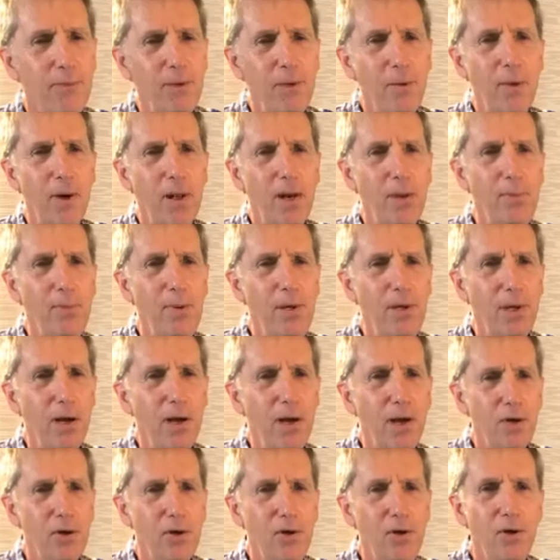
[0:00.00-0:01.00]
Uh, we want to be
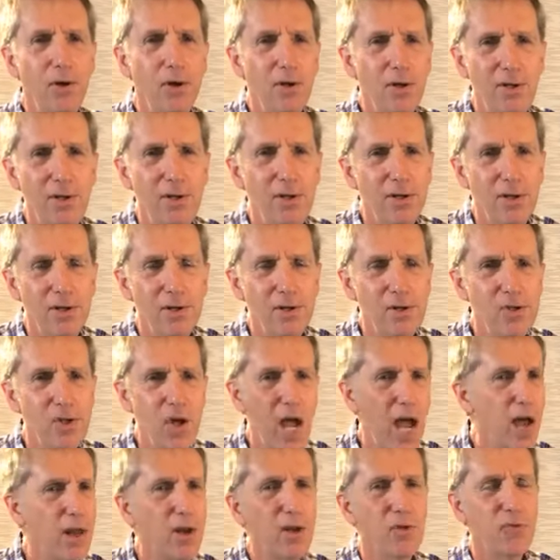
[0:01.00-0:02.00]
a, a, good
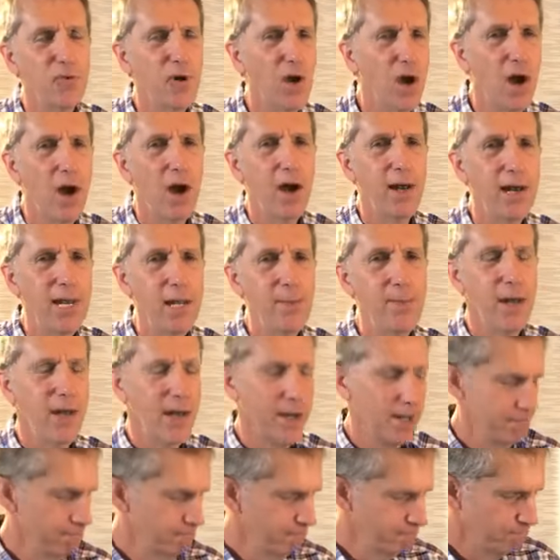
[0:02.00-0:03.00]
child of God.
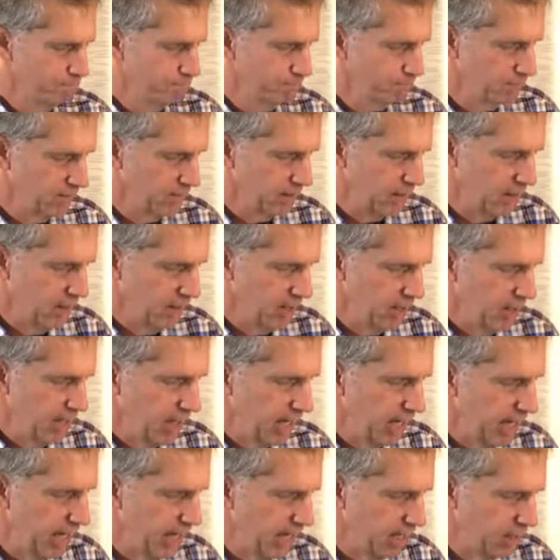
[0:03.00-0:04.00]
Amen.
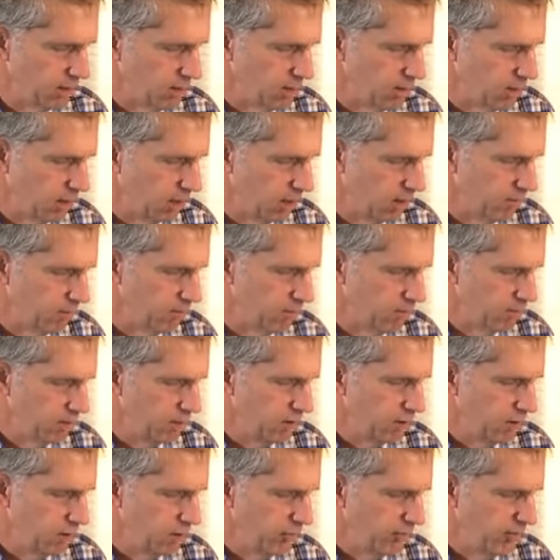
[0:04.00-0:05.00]
And um,
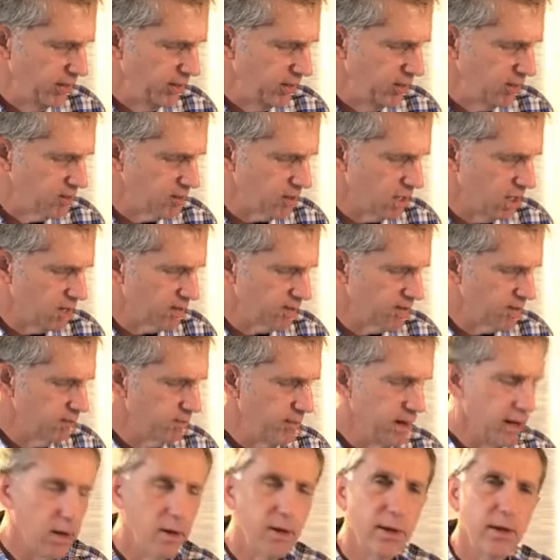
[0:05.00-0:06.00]
then it talks
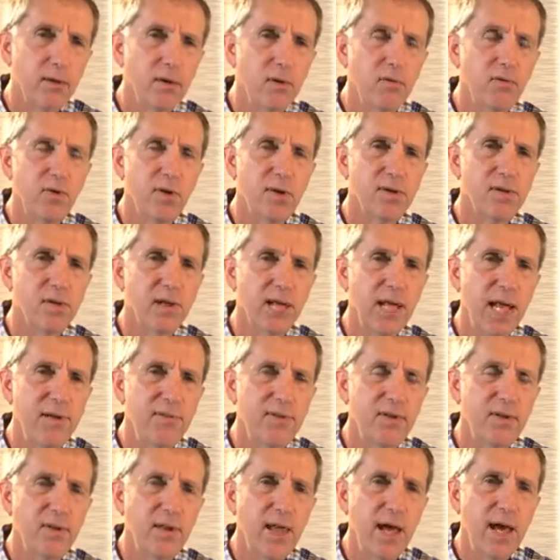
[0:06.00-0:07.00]
about in verse
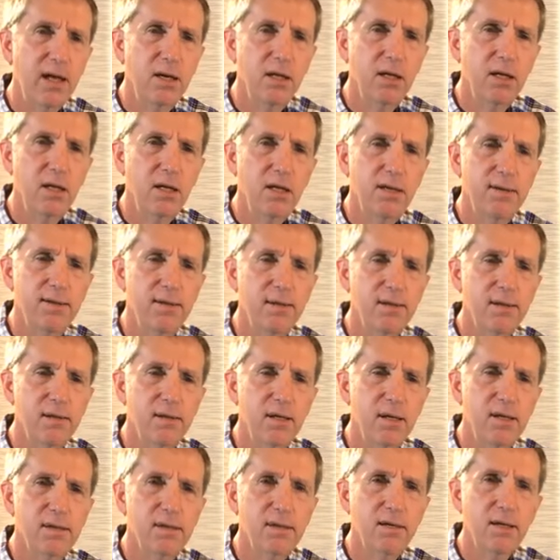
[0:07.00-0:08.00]
11 that
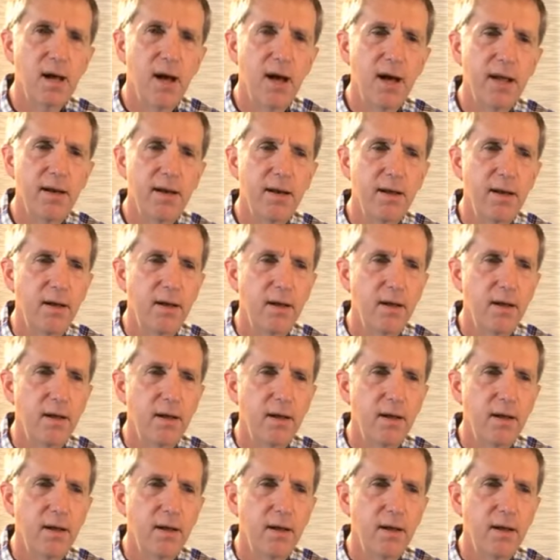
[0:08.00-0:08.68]
it's it's not